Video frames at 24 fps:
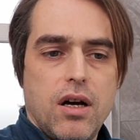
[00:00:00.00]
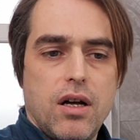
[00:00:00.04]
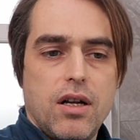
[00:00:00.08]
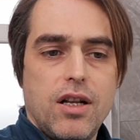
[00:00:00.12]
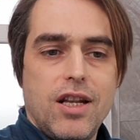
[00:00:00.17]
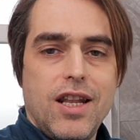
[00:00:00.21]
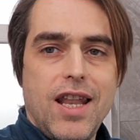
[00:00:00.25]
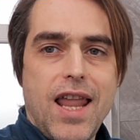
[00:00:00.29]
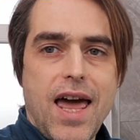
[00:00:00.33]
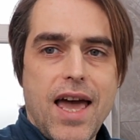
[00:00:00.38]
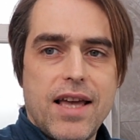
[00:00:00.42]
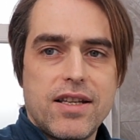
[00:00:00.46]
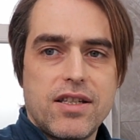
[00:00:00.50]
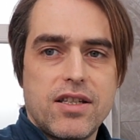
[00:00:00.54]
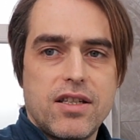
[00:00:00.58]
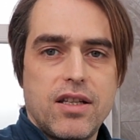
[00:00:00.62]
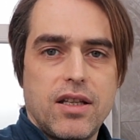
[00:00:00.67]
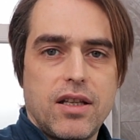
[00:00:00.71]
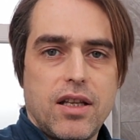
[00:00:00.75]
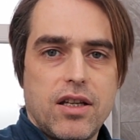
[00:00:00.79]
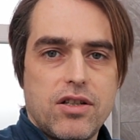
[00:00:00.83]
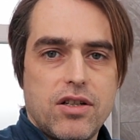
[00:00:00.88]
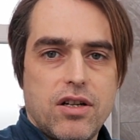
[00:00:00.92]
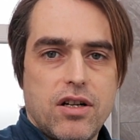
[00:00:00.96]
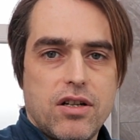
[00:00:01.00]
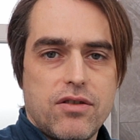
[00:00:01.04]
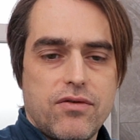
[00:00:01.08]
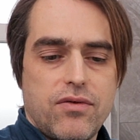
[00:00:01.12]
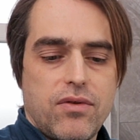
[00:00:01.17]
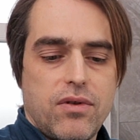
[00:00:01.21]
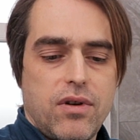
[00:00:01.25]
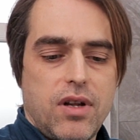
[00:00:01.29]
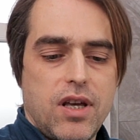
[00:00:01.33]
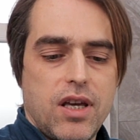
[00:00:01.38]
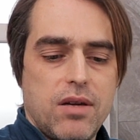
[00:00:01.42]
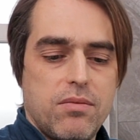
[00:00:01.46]
less than I charge
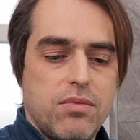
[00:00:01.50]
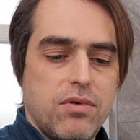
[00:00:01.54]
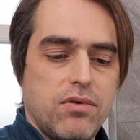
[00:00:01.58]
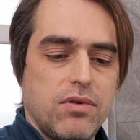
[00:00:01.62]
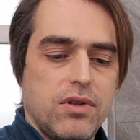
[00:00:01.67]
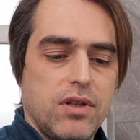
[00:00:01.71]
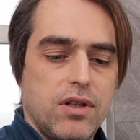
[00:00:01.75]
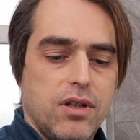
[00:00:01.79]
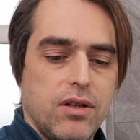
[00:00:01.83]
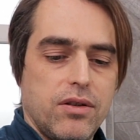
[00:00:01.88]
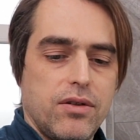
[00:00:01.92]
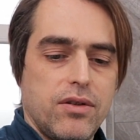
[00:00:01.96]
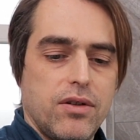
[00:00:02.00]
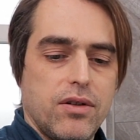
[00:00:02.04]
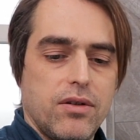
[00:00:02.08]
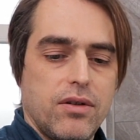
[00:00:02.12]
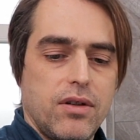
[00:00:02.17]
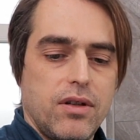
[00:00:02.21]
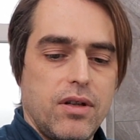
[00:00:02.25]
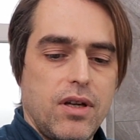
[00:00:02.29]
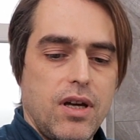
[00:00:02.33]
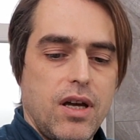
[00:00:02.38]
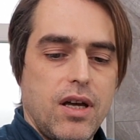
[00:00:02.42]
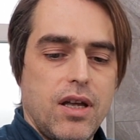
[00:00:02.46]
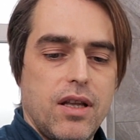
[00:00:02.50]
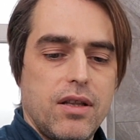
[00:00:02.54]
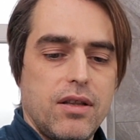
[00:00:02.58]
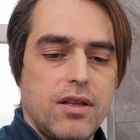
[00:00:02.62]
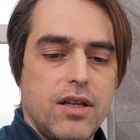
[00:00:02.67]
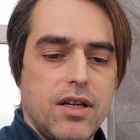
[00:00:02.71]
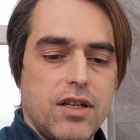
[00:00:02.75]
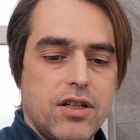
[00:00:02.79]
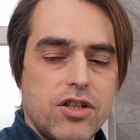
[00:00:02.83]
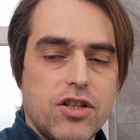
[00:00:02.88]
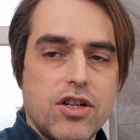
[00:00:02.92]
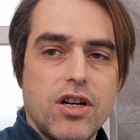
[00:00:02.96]
for labor in London, and
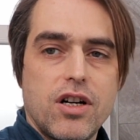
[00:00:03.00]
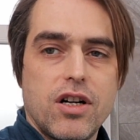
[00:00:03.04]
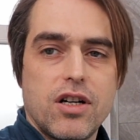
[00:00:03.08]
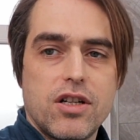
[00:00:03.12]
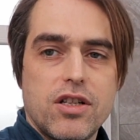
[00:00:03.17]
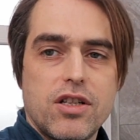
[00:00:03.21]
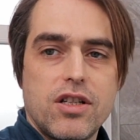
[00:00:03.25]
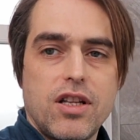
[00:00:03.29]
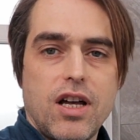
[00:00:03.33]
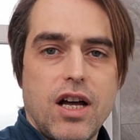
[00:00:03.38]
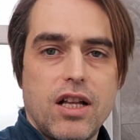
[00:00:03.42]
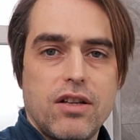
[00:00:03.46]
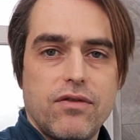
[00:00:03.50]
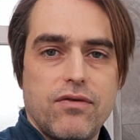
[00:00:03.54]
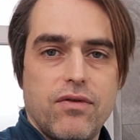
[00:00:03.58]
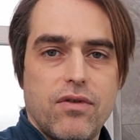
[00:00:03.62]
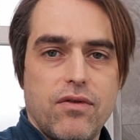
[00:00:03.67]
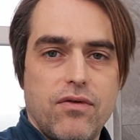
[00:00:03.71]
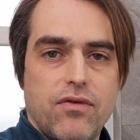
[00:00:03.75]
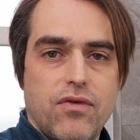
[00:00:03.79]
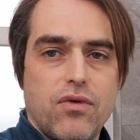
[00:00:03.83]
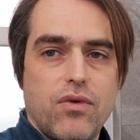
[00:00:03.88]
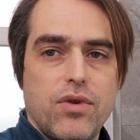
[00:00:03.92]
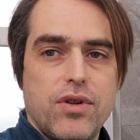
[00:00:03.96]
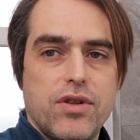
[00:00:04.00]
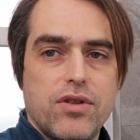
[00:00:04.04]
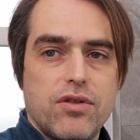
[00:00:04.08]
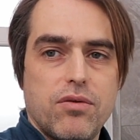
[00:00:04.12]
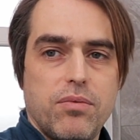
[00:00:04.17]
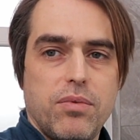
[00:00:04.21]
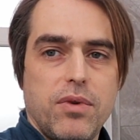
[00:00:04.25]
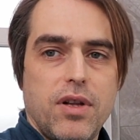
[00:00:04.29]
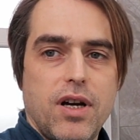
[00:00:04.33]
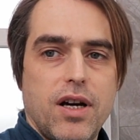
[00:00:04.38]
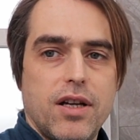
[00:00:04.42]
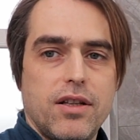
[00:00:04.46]
they charge that for fully
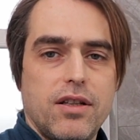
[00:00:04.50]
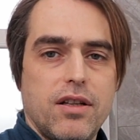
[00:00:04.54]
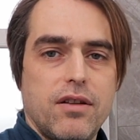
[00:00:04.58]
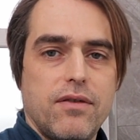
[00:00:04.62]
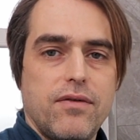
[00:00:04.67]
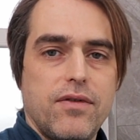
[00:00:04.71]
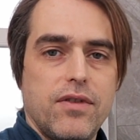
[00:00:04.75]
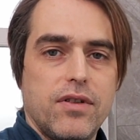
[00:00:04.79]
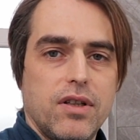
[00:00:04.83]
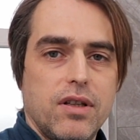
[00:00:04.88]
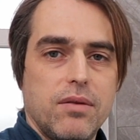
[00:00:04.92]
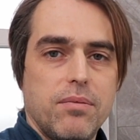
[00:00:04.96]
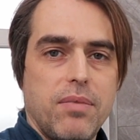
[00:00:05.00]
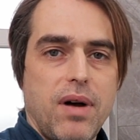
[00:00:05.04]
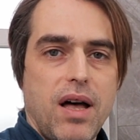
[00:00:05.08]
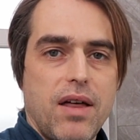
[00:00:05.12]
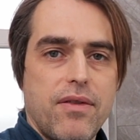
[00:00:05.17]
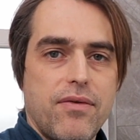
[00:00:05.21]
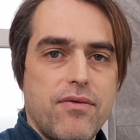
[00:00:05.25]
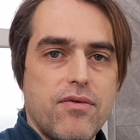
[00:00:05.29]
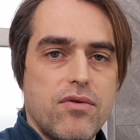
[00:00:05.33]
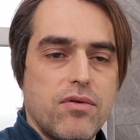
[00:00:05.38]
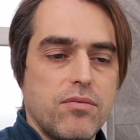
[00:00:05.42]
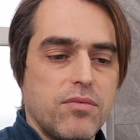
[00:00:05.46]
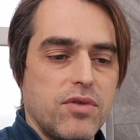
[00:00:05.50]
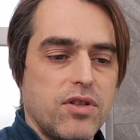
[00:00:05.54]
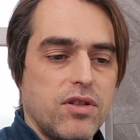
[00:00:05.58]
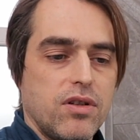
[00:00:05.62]
supplied and fitted bathrooms.